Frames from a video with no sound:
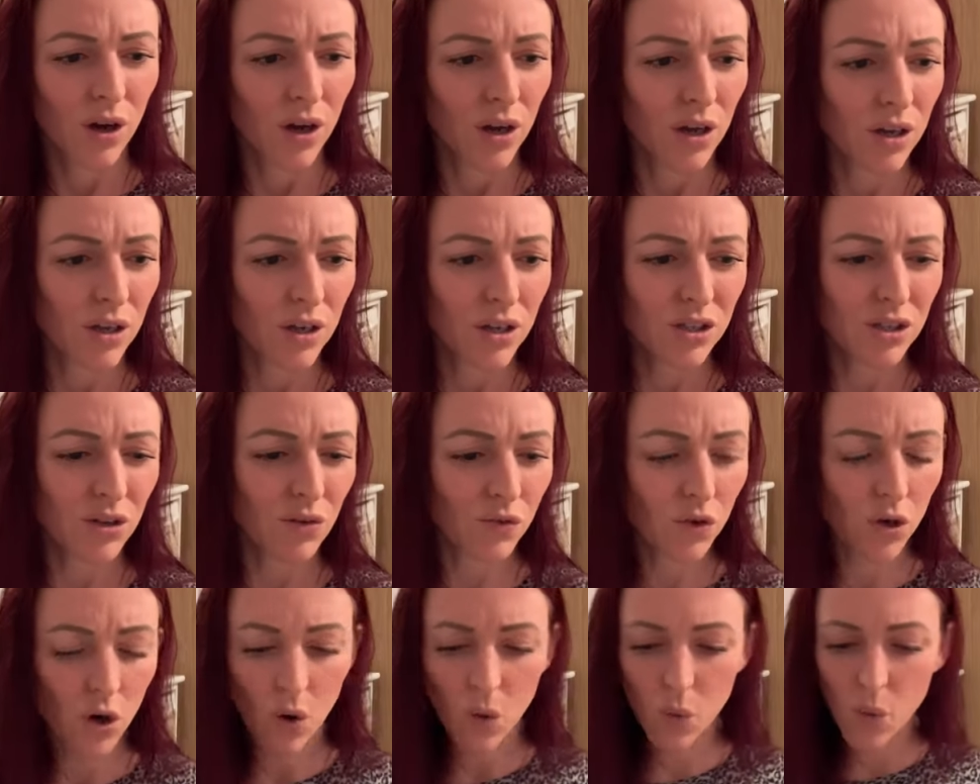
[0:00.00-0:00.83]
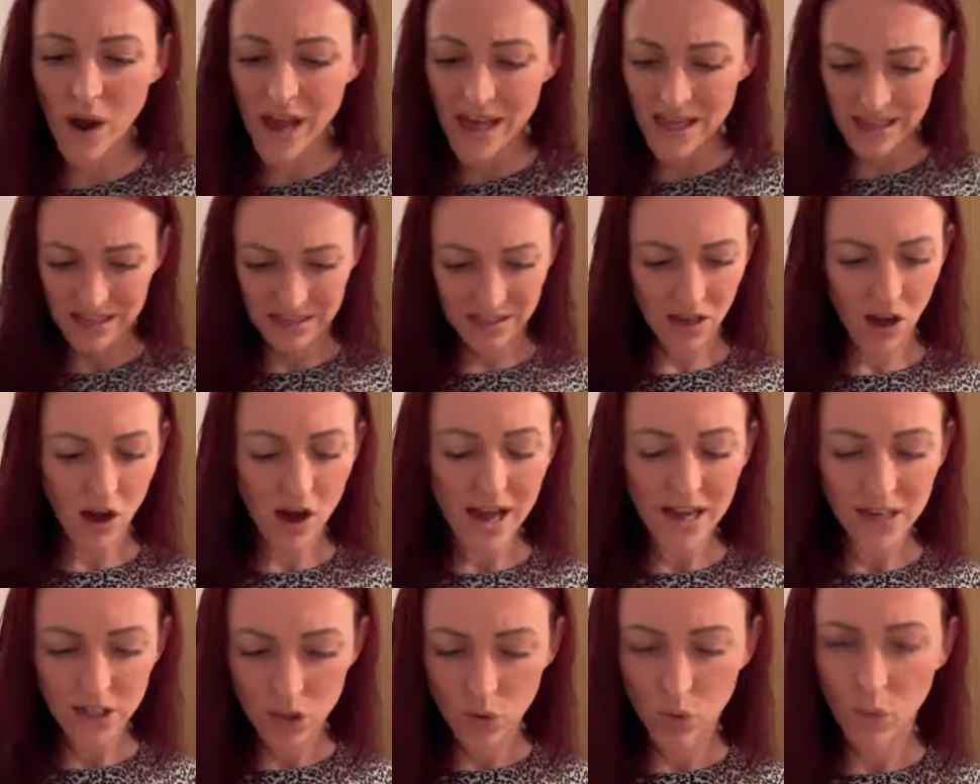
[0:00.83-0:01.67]
you've got to wear these, I
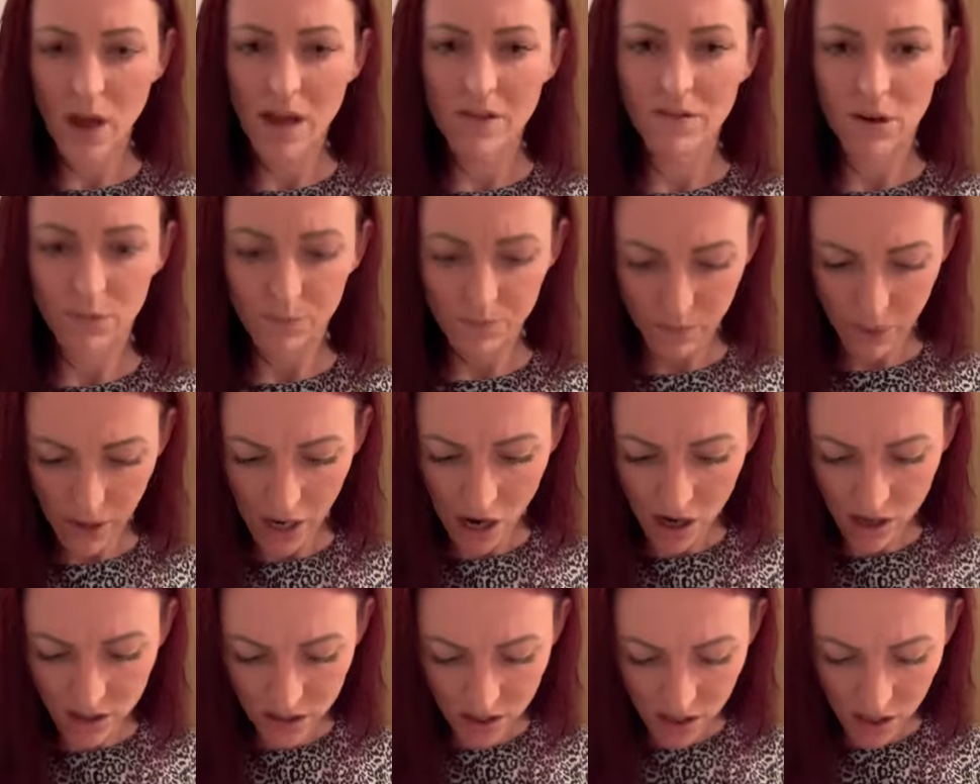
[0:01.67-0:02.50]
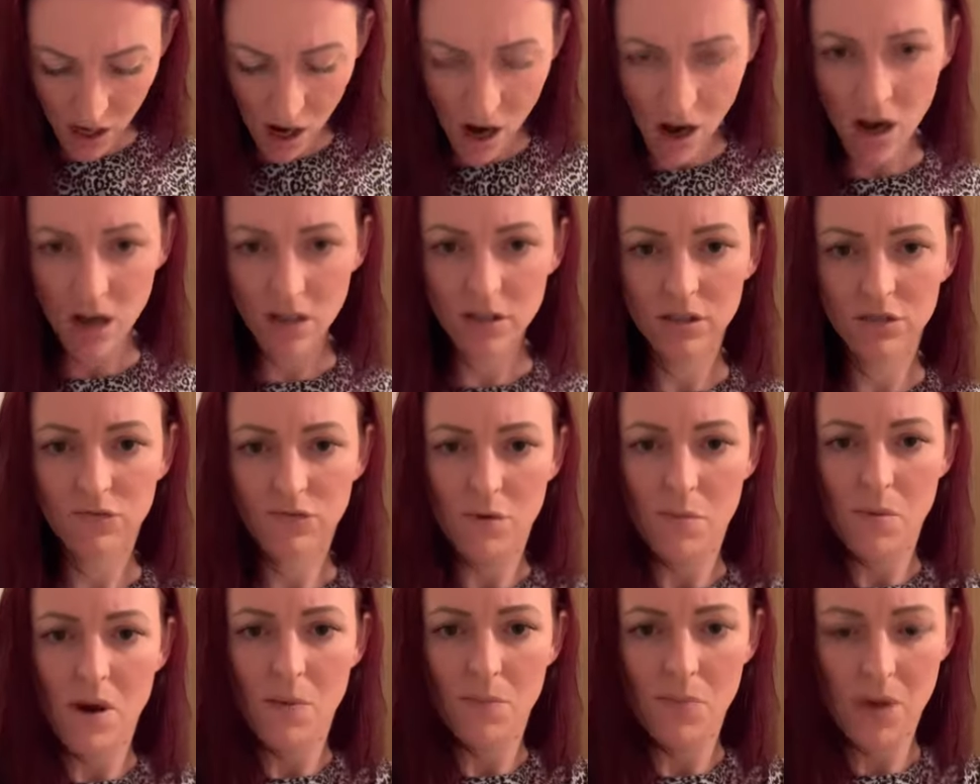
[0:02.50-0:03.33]
had to wear a plaster cast from
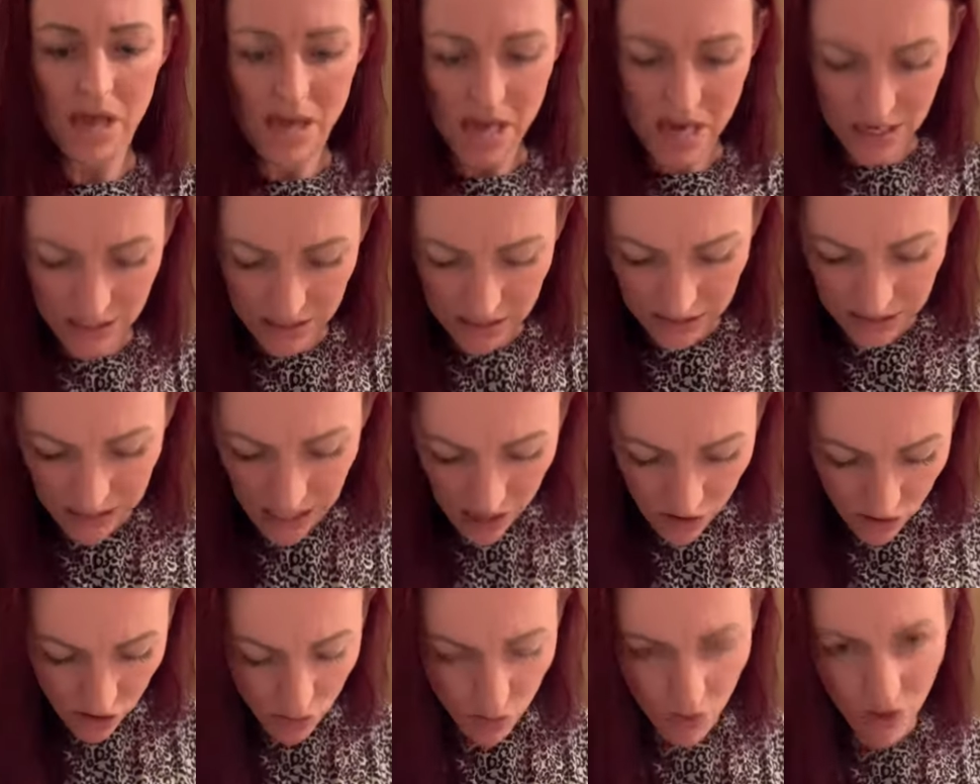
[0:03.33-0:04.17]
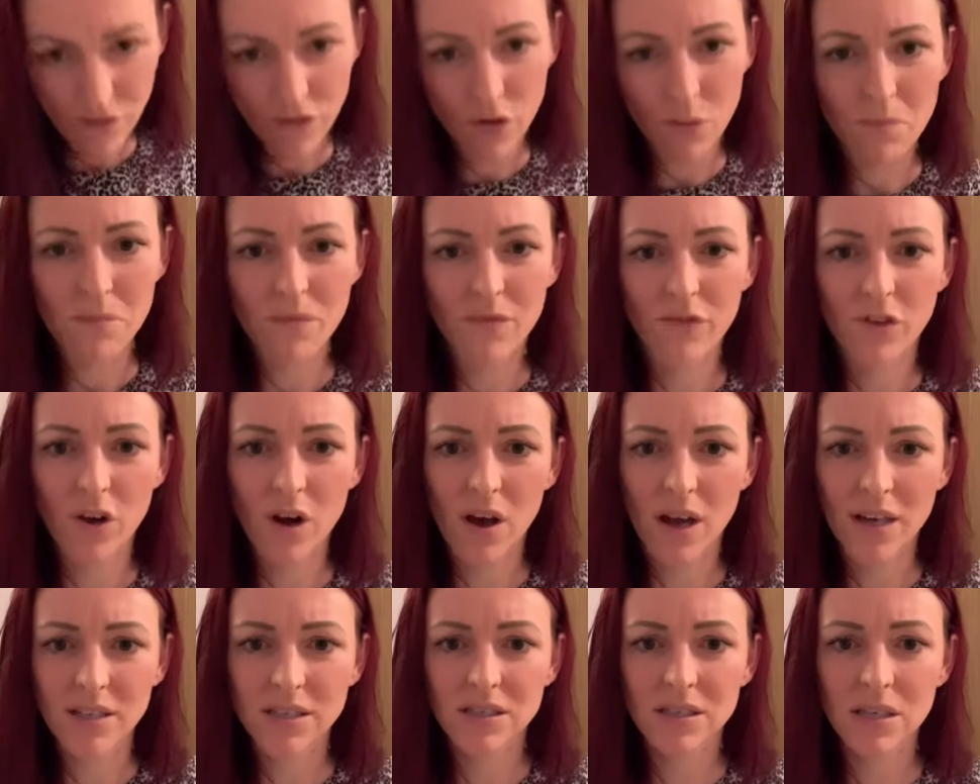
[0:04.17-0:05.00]
up here to down to my, from, for
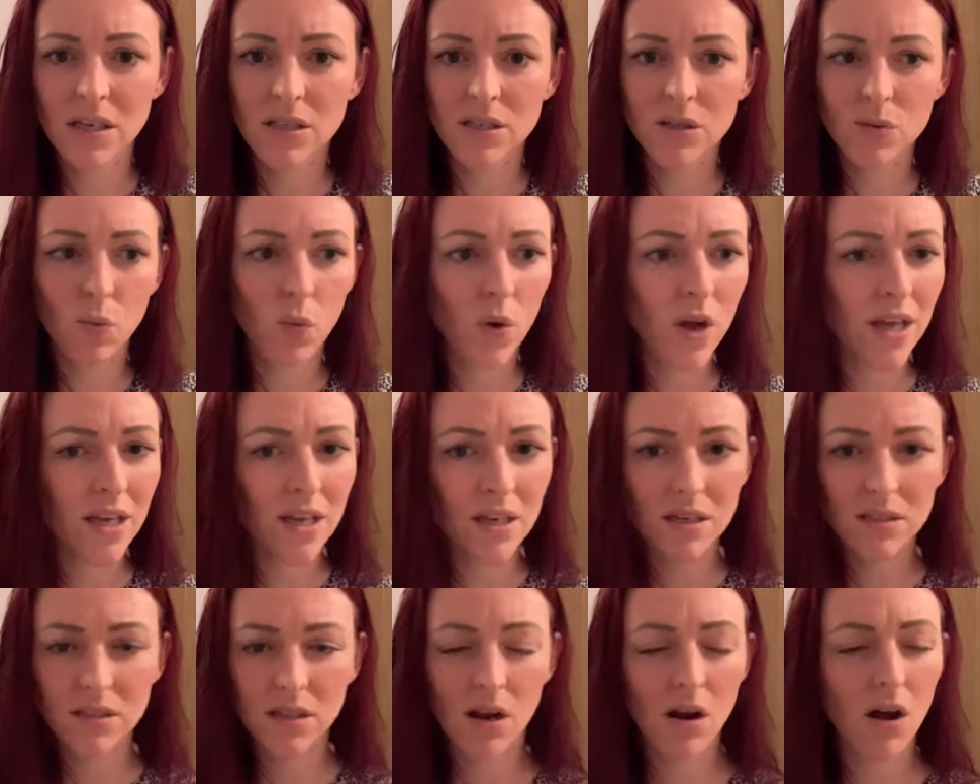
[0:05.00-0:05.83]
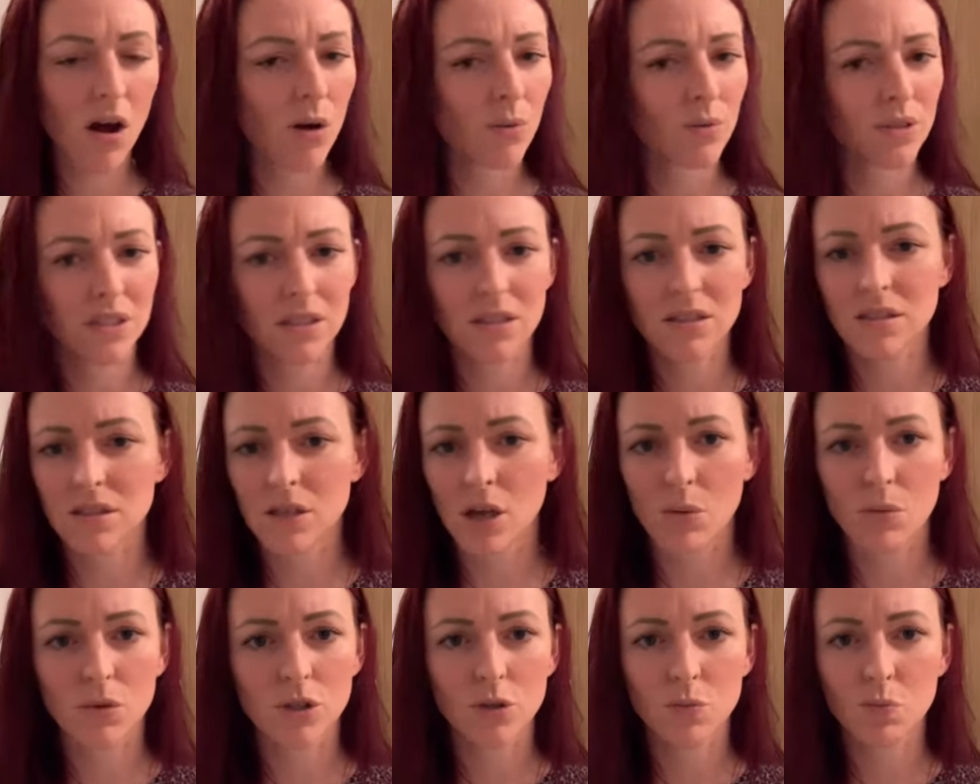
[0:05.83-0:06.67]
like six weeks and I was in so
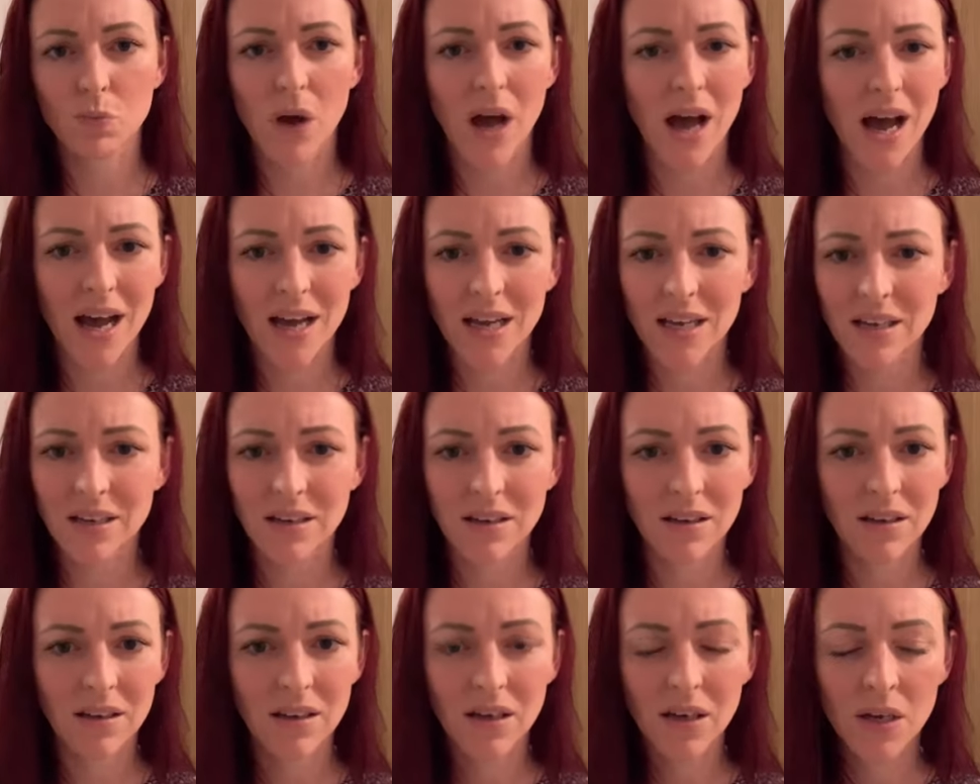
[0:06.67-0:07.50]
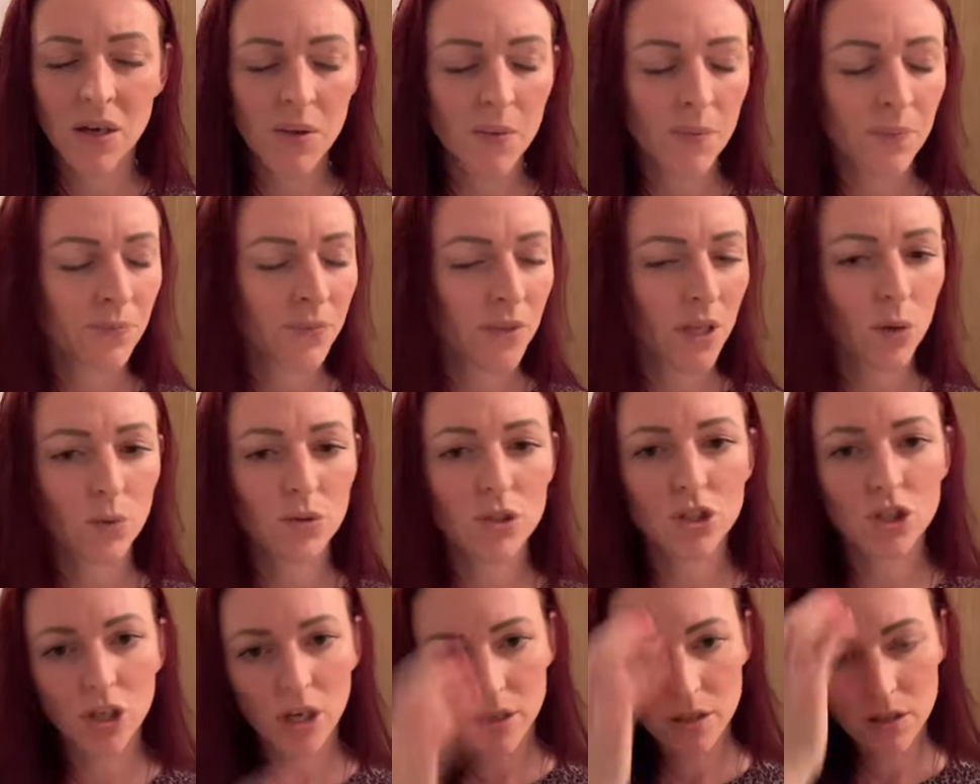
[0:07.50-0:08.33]
much pain. It was
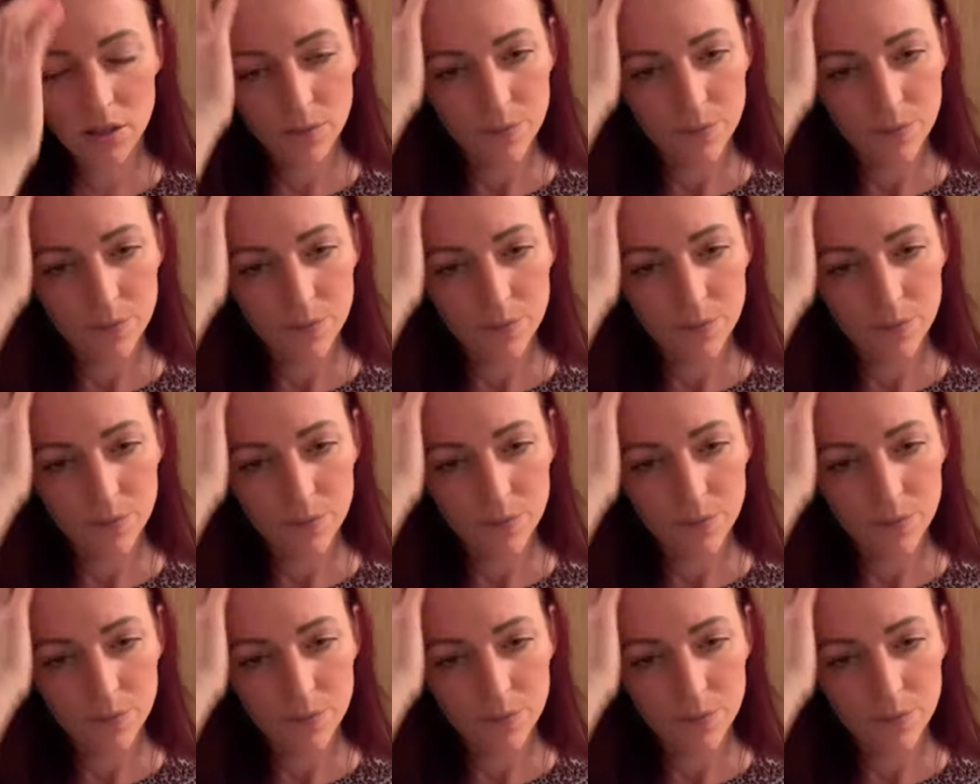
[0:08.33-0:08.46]
just,